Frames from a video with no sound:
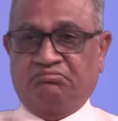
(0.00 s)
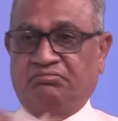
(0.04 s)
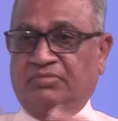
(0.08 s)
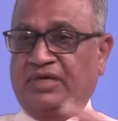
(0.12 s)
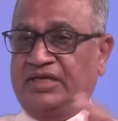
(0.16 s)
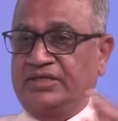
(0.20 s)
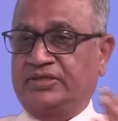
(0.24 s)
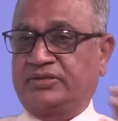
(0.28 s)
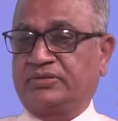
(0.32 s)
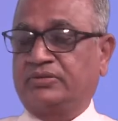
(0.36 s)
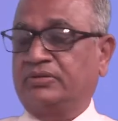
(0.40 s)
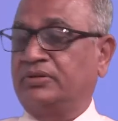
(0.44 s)

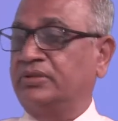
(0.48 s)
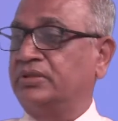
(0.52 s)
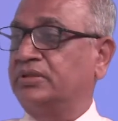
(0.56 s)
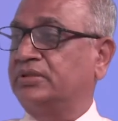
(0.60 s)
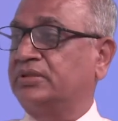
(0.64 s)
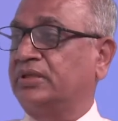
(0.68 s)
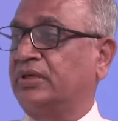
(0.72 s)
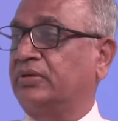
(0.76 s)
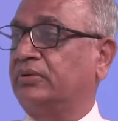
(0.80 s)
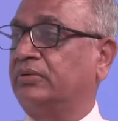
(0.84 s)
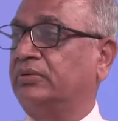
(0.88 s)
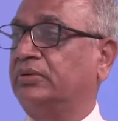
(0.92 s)
my
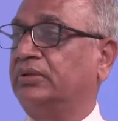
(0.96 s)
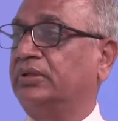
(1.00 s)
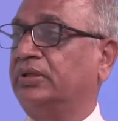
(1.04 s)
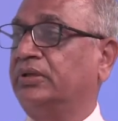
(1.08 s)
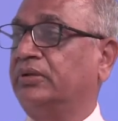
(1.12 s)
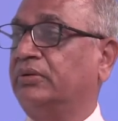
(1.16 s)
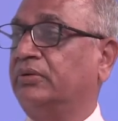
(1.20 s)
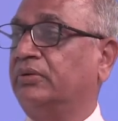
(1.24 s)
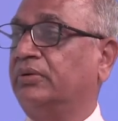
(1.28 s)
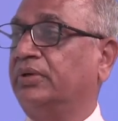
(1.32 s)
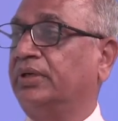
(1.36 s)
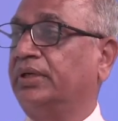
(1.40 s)
students are
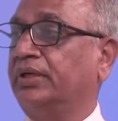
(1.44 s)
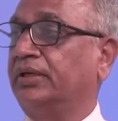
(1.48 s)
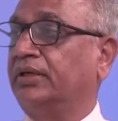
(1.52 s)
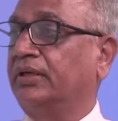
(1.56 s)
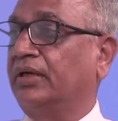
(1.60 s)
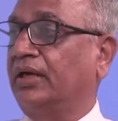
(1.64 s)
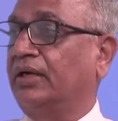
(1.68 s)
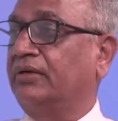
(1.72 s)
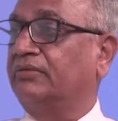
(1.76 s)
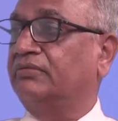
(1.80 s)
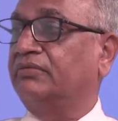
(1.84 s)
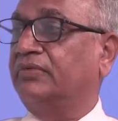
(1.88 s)
only
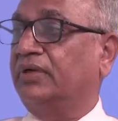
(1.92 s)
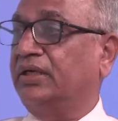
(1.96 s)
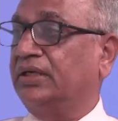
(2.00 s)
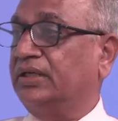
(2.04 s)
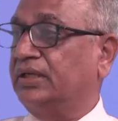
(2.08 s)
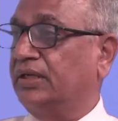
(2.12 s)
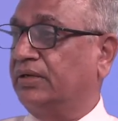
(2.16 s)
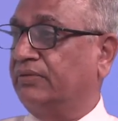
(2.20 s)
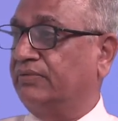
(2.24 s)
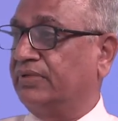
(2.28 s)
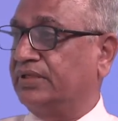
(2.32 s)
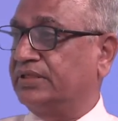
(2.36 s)
going and
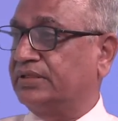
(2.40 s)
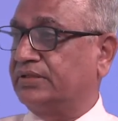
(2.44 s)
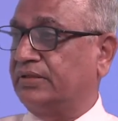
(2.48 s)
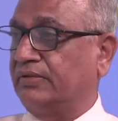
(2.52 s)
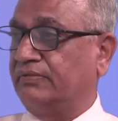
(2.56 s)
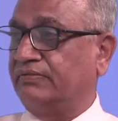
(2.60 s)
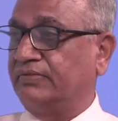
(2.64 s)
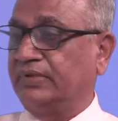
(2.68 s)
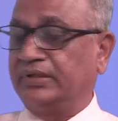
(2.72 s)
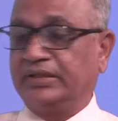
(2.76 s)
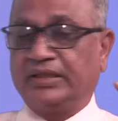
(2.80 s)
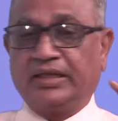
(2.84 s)
working with
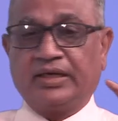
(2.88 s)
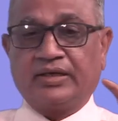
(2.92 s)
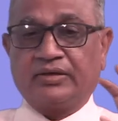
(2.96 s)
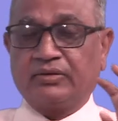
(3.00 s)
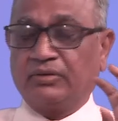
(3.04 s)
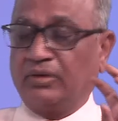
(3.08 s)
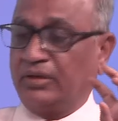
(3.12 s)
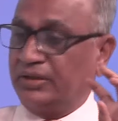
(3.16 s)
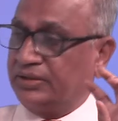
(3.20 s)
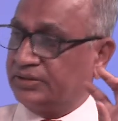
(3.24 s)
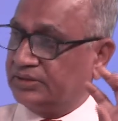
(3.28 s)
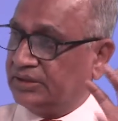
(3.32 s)
someone, they are
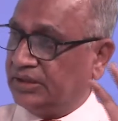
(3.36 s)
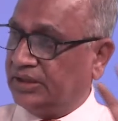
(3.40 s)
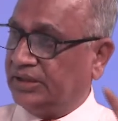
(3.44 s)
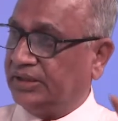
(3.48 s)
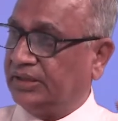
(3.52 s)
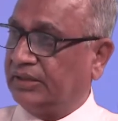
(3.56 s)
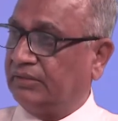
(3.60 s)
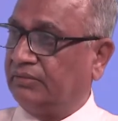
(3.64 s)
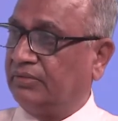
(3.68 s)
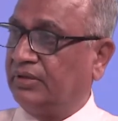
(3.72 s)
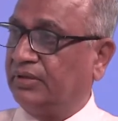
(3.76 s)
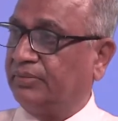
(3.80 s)
not
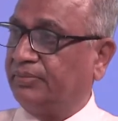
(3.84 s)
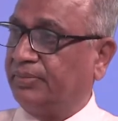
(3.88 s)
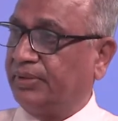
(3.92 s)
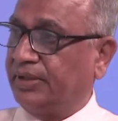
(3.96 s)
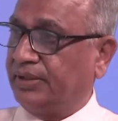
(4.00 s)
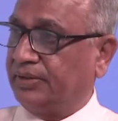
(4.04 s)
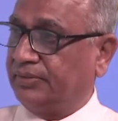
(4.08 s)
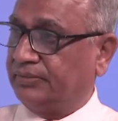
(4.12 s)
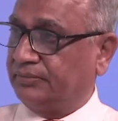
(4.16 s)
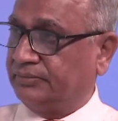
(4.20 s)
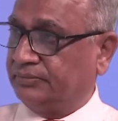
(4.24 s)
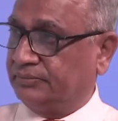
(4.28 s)
really
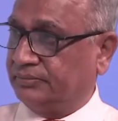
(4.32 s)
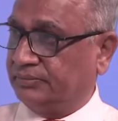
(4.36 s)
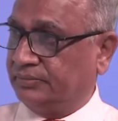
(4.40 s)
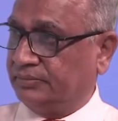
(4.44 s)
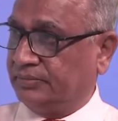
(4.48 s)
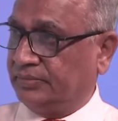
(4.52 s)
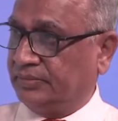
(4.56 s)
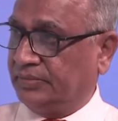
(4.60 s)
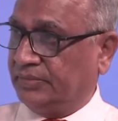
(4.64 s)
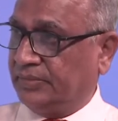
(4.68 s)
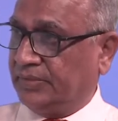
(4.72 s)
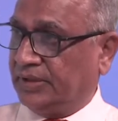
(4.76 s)
developing
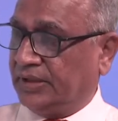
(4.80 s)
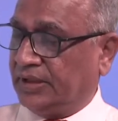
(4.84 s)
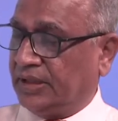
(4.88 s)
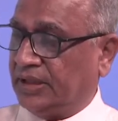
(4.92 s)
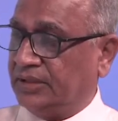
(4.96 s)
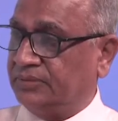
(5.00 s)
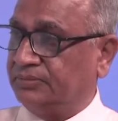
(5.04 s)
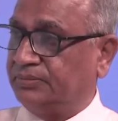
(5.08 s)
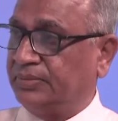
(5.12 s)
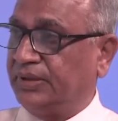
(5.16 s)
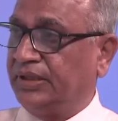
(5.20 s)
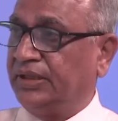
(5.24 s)

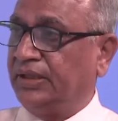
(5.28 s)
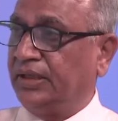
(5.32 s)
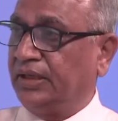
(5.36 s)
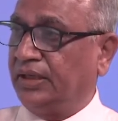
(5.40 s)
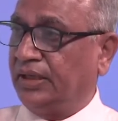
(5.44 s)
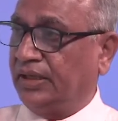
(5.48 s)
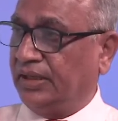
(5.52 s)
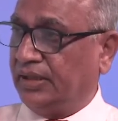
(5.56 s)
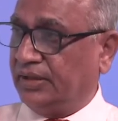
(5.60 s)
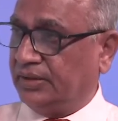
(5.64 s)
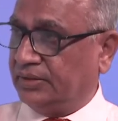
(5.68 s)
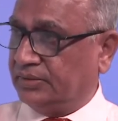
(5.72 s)
and
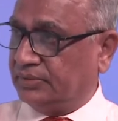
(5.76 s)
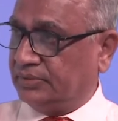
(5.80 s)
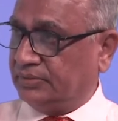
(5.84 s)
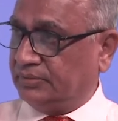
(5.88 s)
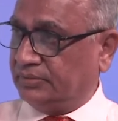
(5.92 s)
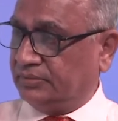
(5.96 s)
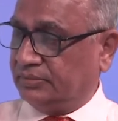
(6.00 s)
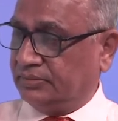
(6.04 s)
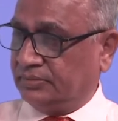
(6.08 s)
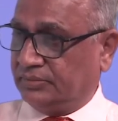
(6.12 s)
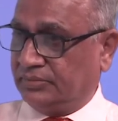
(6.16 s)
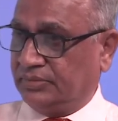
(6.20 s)
bringing
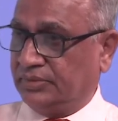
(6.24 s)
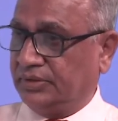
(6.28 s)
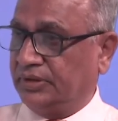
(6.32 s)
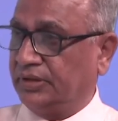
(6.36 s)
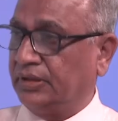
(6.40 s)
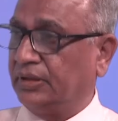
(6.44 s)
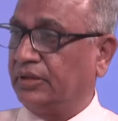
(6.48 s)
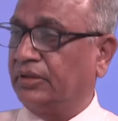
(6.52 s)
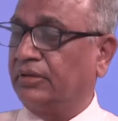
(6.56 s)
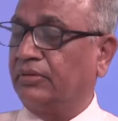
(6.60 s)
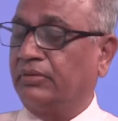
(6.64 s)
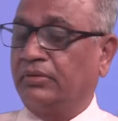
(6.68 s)
in
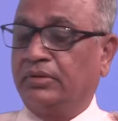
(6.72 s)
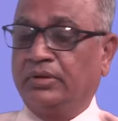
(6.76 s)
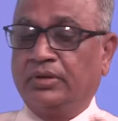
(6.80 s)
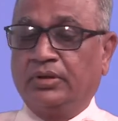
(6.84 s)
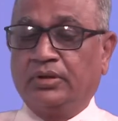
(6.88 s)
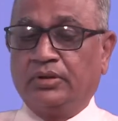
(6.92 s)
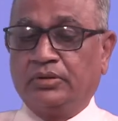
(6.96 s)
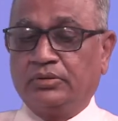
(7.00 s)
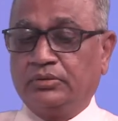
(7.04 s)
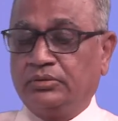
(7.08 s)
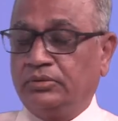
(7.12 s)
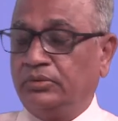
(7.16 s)
their
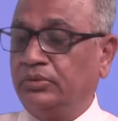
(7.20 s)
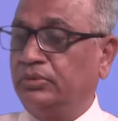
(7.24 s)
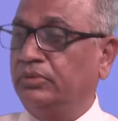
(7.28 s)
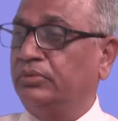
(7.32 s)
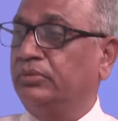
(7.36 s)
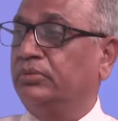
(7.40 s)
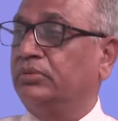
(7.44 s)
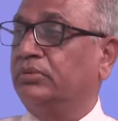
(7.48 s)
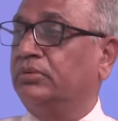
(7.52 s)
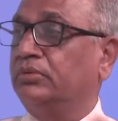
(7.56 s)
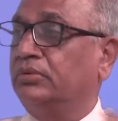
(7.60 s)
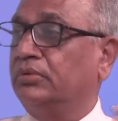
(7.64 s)

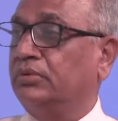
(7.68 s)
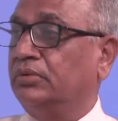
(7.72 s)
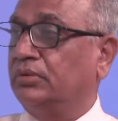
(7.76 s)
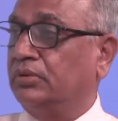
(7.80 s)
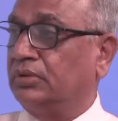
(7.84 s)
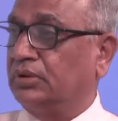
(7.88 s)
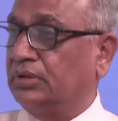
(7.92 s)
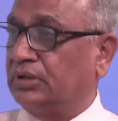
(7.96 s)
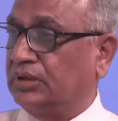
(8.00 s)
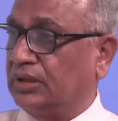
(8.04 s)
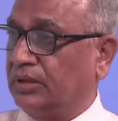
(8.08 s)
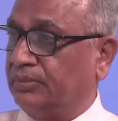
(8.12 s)
new
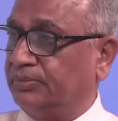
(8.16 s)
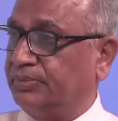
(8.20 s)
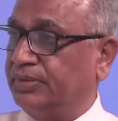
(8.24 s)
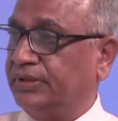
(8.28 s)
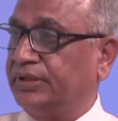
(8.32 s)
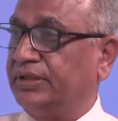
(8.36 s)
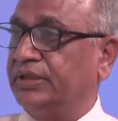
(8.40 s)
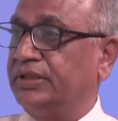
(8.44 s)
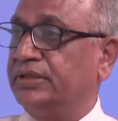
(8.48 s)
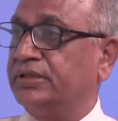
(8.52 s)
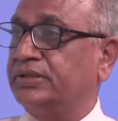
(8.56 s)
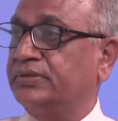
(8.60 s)

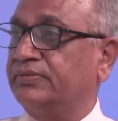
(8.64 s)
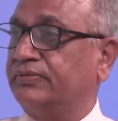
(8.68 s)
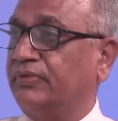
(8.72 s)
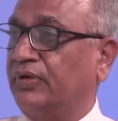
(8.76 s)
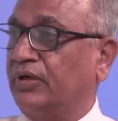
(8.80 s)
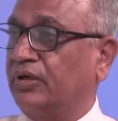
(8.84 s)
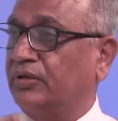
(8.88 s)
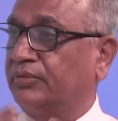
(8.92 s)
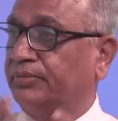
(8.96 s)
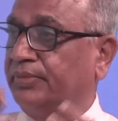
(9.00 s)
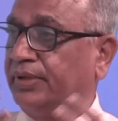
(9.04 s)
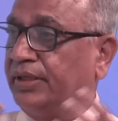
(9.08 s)
companies
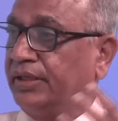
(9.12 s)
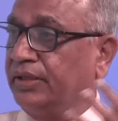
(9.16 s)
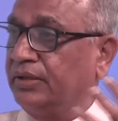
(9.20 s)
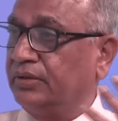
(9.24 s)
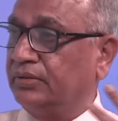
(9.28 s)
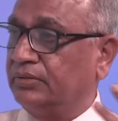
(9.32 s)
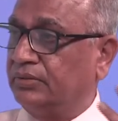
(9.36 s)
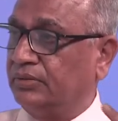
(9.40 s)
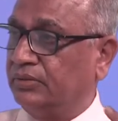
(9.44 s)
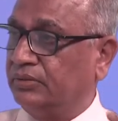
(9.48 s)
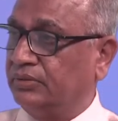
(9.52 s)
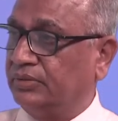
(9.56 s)

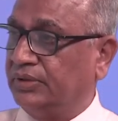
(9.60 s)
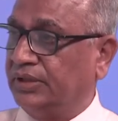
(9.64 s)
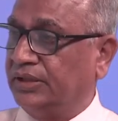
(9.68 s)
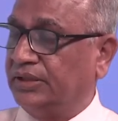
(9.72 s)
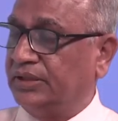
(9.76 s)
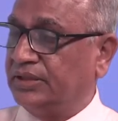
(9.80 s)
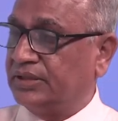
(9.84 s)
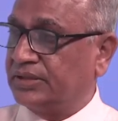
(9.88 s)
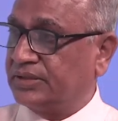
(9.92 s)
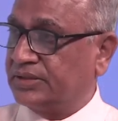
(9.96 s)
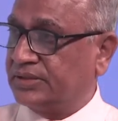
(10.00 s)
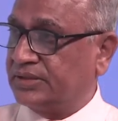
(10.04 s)
forming, new
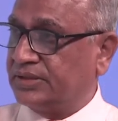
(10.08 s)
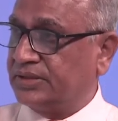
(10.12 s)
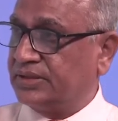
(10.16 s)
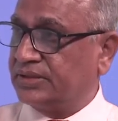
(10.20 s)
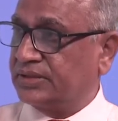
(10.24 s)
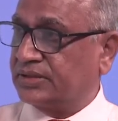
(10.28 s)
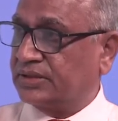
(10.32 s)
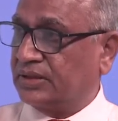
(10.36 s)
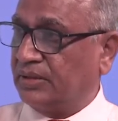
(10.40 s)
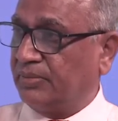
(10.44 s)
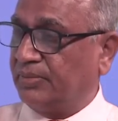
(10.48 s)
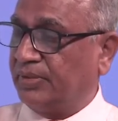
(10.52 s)

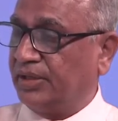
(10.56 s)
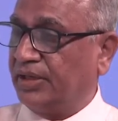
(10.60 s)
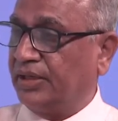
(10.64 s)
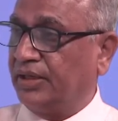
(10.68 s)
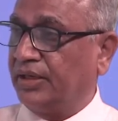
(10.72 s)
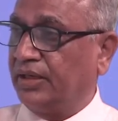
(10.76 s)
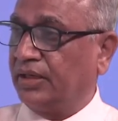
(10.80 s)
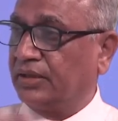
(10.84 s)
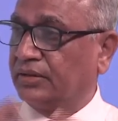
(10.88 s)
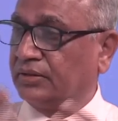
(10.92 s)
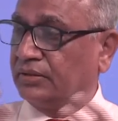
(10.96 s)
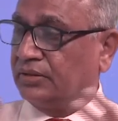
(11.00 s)
industries
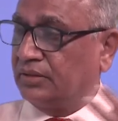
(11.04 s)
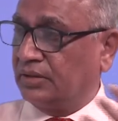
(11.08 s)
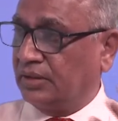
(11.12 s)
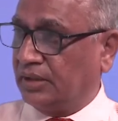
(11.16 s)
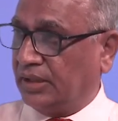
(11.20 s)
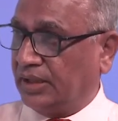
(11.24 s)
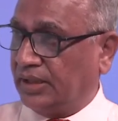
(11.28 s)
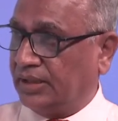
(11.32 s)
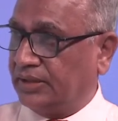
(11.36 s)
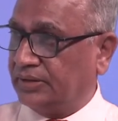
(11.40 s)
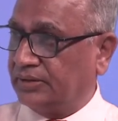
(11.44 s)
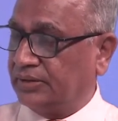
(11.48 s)
coming in,
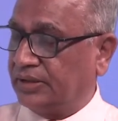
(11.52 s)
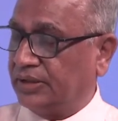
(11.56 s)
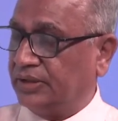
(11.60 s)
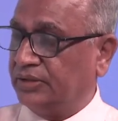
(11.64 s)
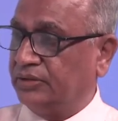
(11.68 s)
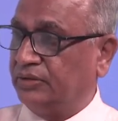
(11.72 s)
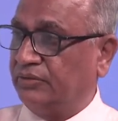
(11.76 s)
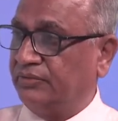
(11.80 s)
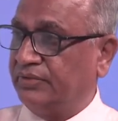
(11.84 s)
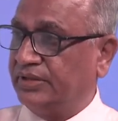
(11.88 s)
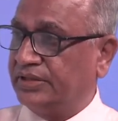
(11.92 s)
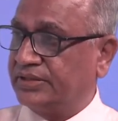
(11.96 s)
and the
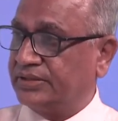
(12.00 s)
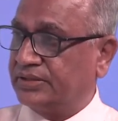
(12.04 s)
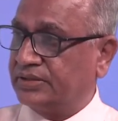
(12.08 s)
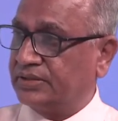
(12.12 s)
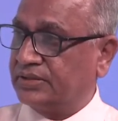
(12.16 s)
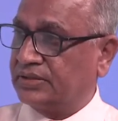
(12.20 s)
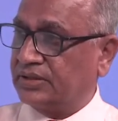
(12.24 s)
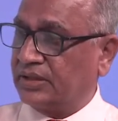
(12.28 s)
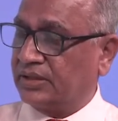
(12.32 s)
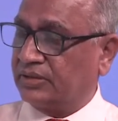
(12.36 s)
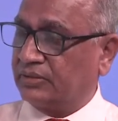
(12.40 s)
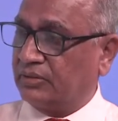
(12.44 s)

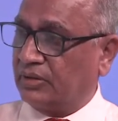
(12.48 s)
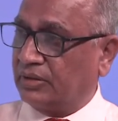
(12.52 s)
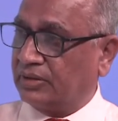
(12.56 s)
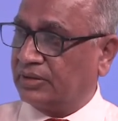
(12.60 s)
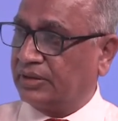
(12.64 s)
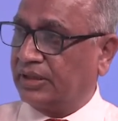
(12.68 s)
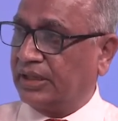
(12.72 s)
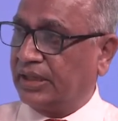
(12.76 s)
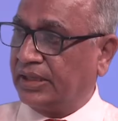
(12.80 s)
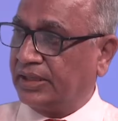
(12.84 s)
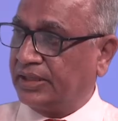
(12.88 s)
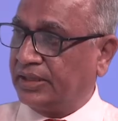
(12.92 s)
innovations are
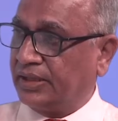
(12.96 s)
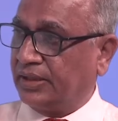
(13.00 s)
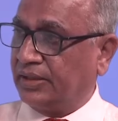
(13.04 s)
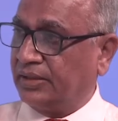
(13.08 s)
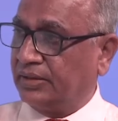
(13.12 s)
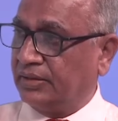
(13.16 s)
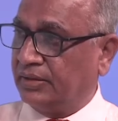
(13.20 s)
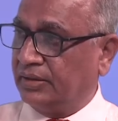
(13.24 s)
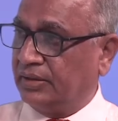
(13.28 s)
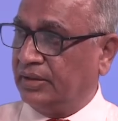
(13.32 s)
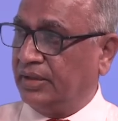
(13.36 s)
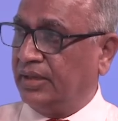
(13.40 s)
not
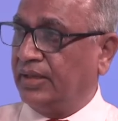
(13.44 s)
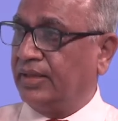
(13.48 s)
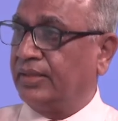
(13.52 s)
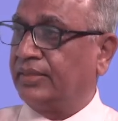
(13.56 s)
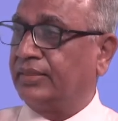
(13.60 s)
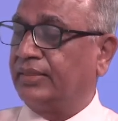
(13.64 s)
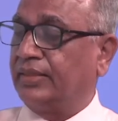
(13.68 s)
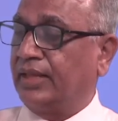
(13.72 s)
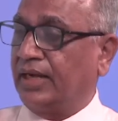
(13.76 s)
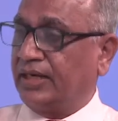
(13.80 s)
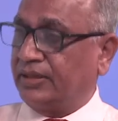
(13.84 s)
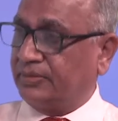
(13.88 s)
getting
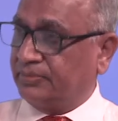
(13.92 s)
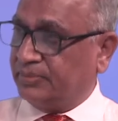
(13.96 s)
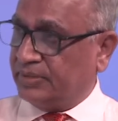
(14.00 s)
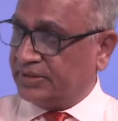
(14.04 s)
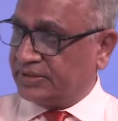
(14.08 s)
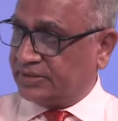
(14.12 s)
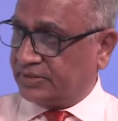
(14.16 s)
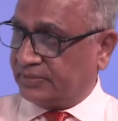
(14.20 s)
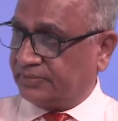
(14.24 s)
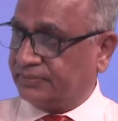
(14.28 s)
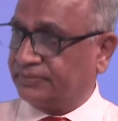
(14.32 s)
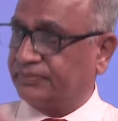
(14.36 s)
that
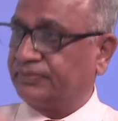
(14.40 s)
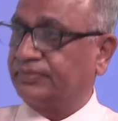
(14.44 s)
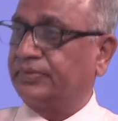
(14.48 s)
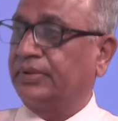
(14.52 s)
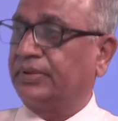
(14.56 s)
much of